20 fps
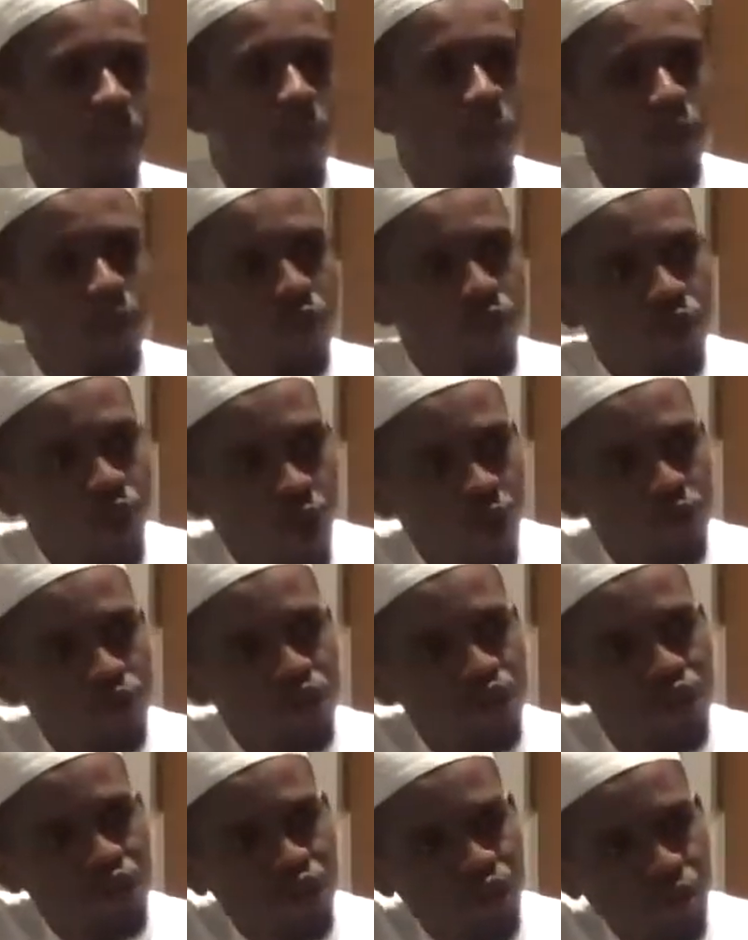When you go
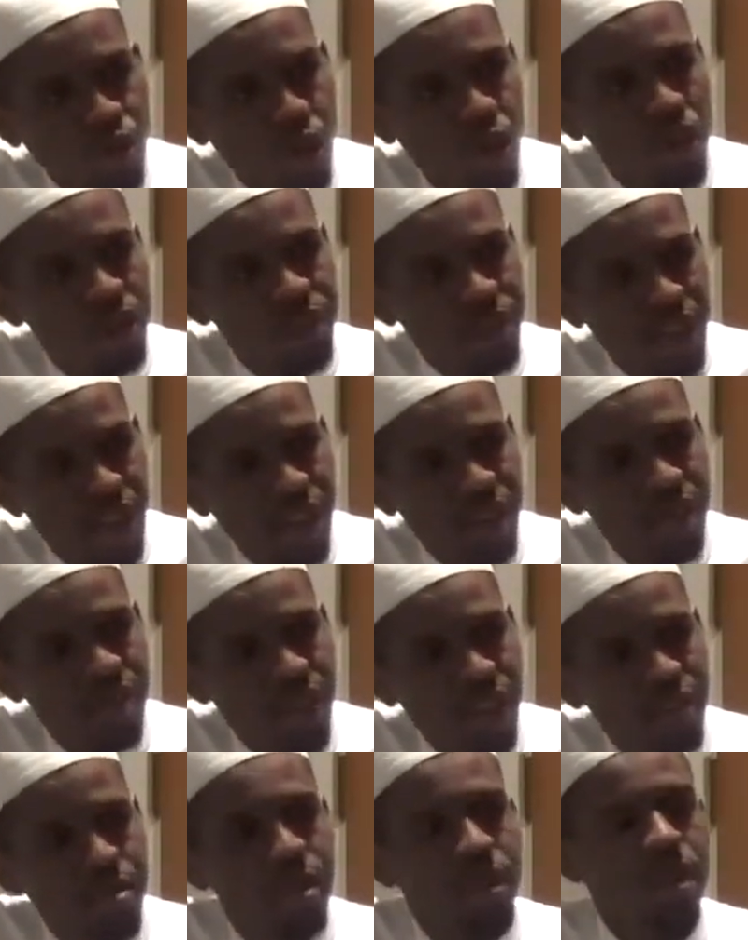to the store in Saudi
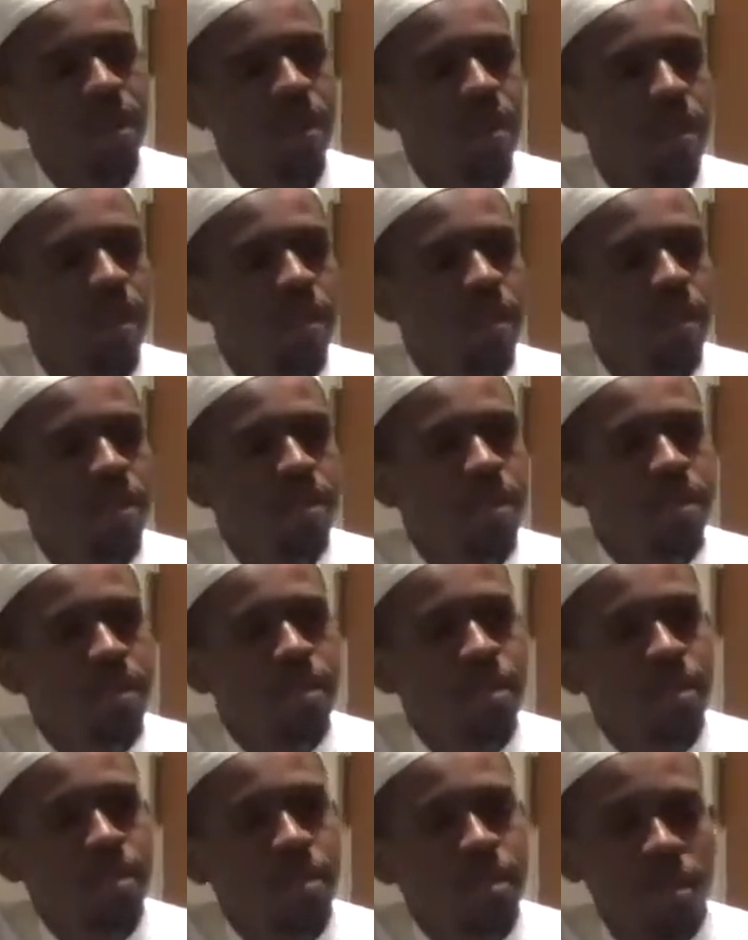Arabia,
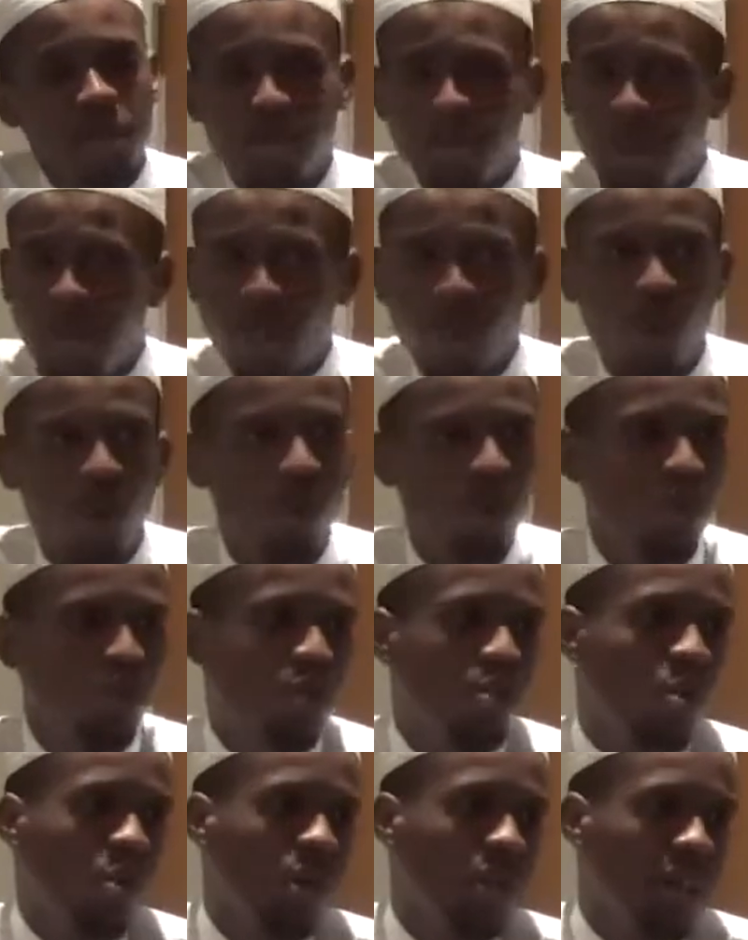depending on what
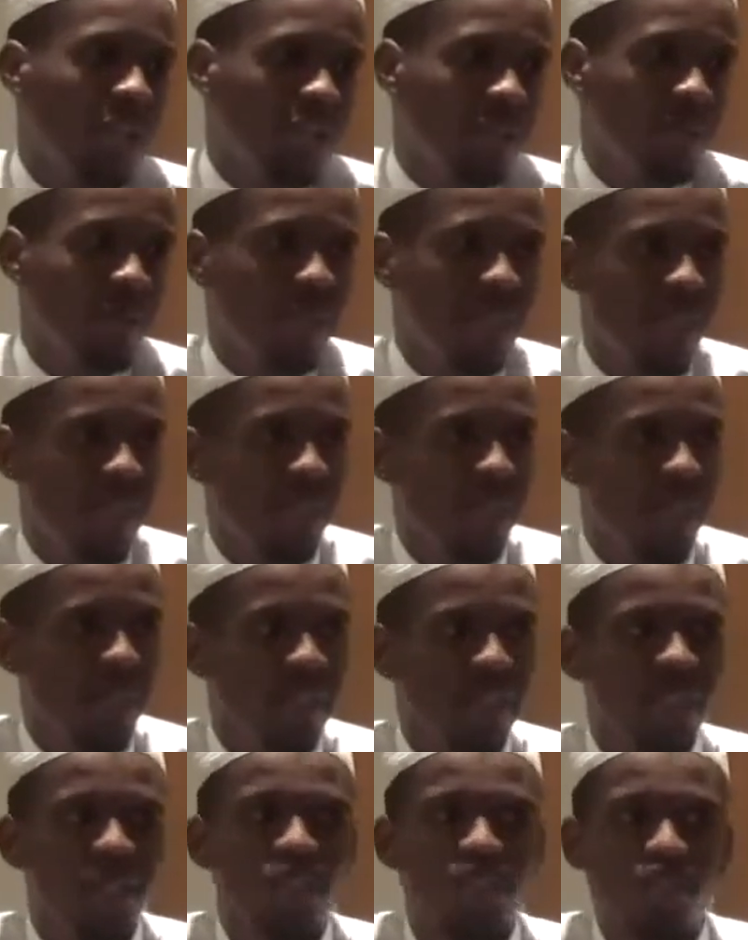store it is in Medina, the